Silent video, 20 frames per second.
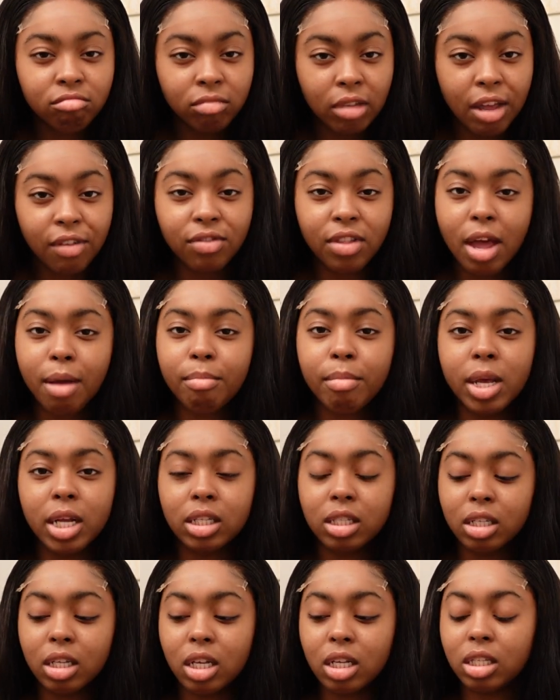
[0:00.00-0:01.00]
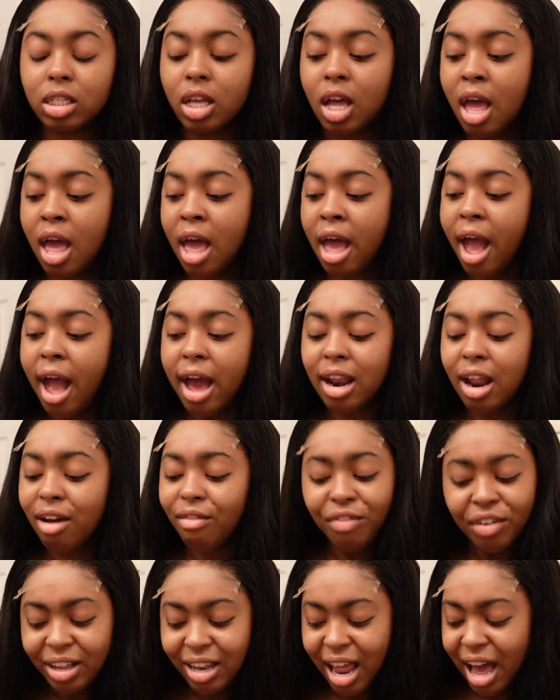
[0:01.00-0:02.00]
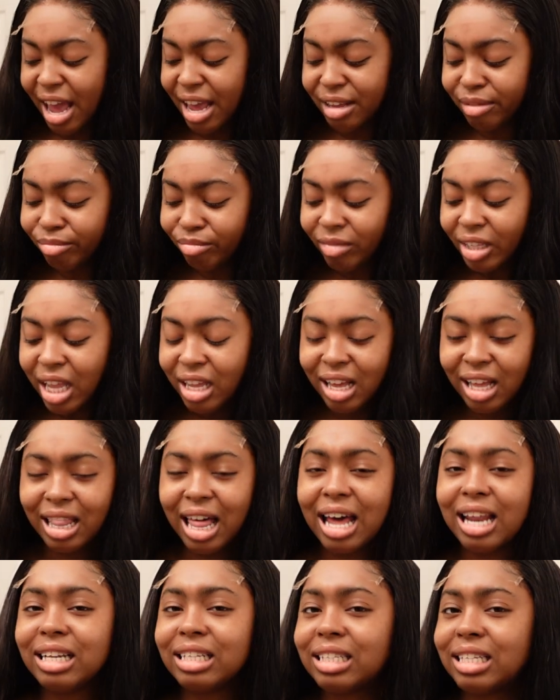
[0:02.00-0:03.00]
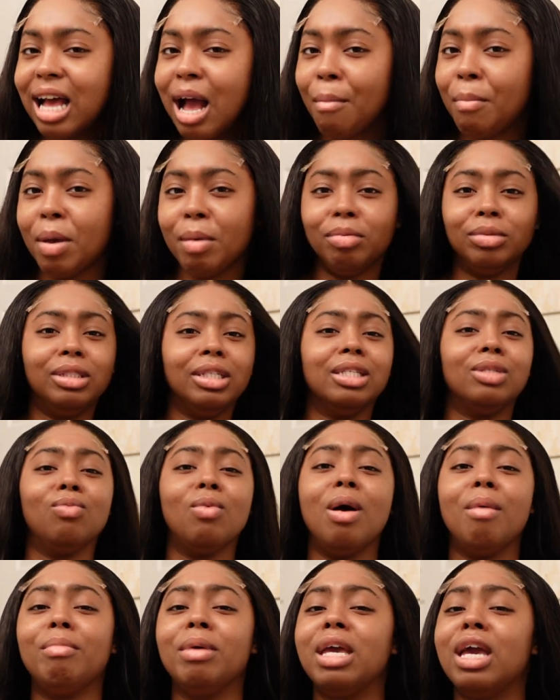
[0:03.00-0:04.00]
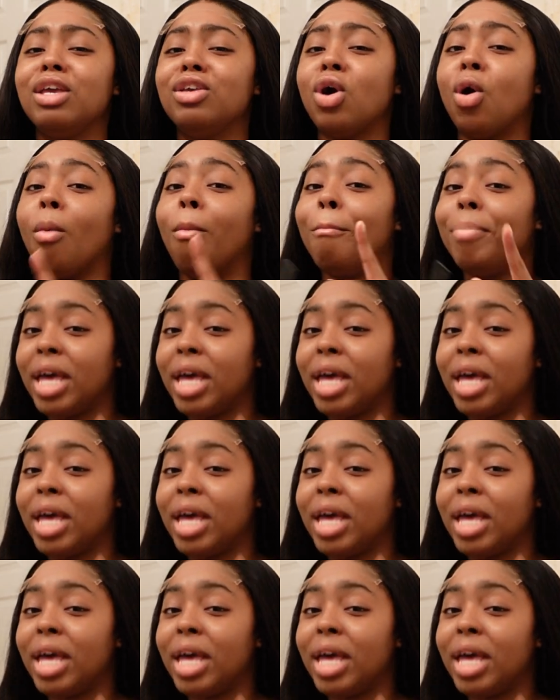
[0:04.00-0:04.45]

if that makes sense. And I feel like a lot of the time people just want to be in your